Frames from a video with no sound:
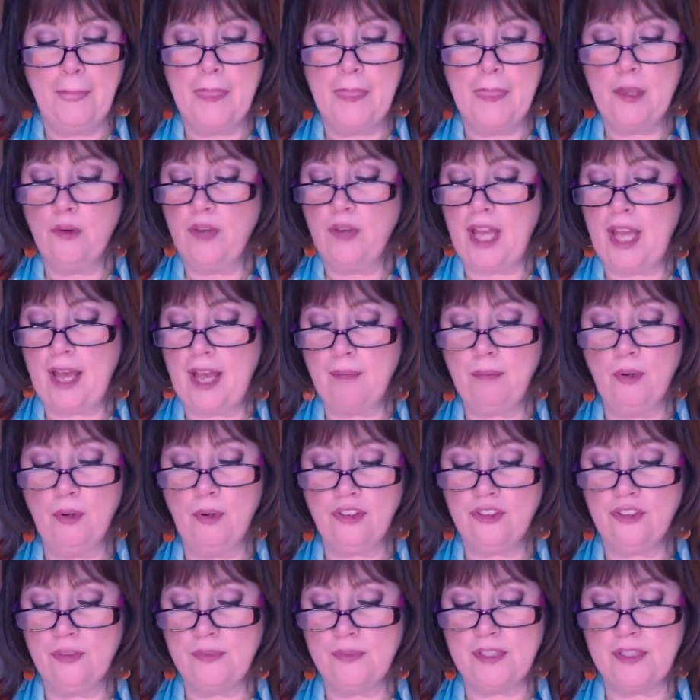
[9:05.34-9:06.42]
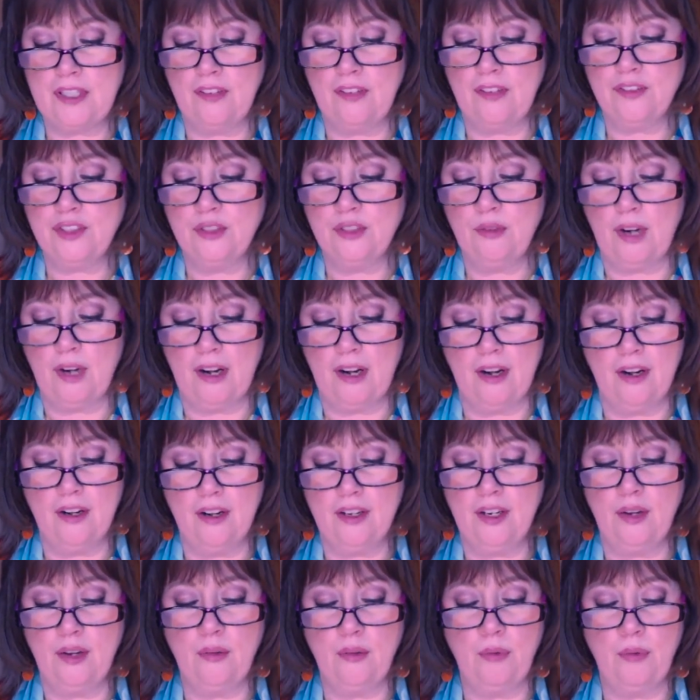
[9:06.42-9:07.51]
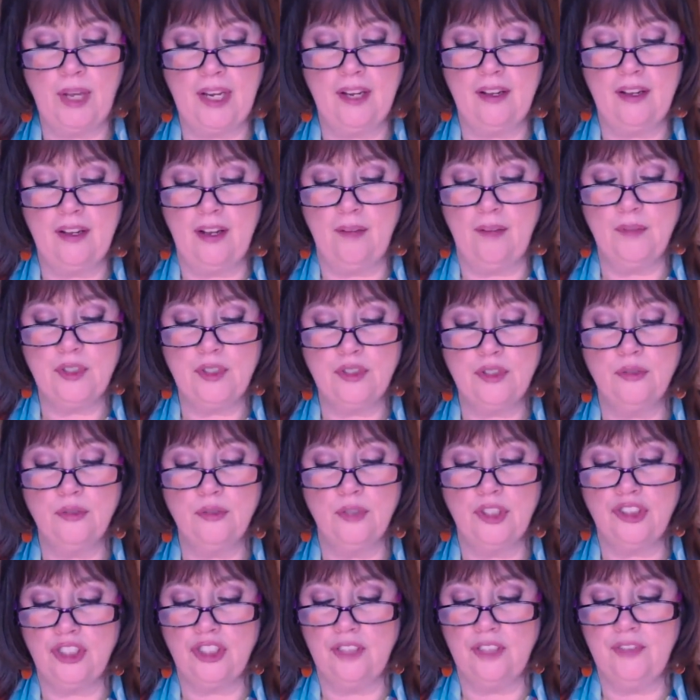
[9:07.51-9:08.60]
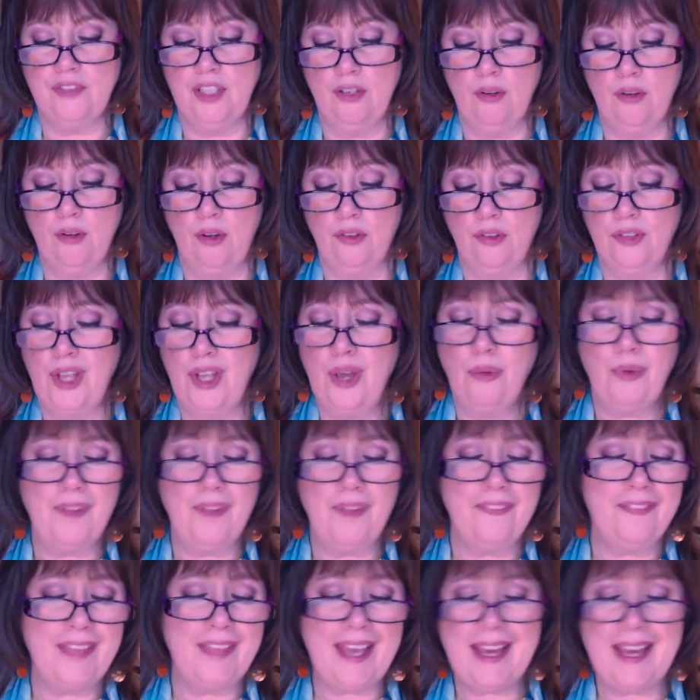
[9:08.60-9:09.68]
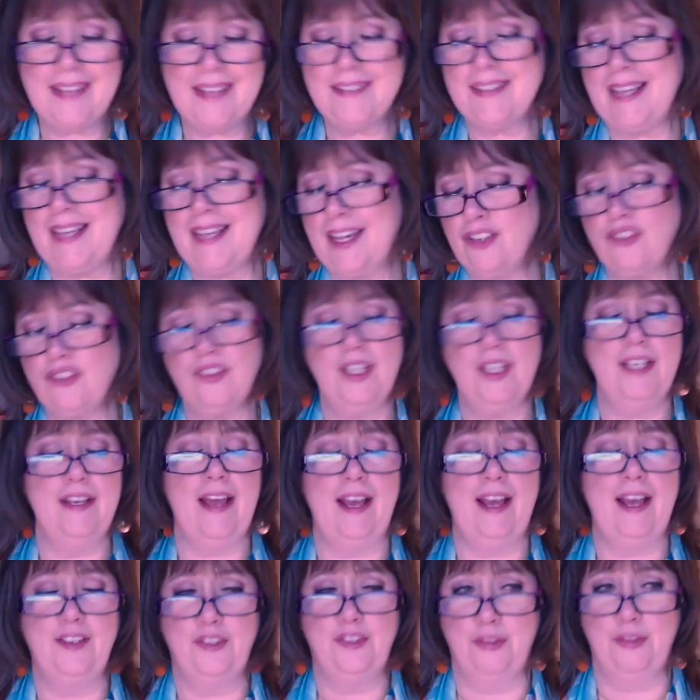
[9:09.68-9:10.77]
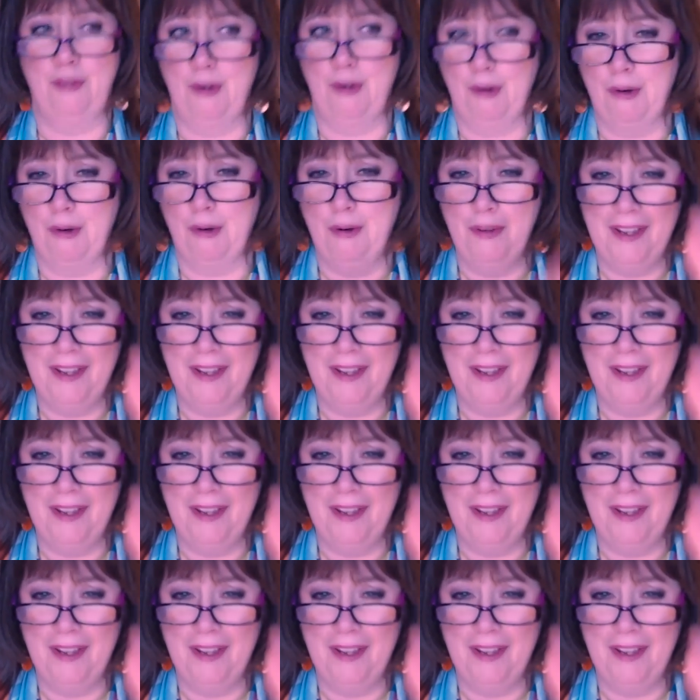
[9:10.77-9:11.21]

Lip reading: Do not push themselves too hard when it comes to achieving goals. Well, that's actually not true.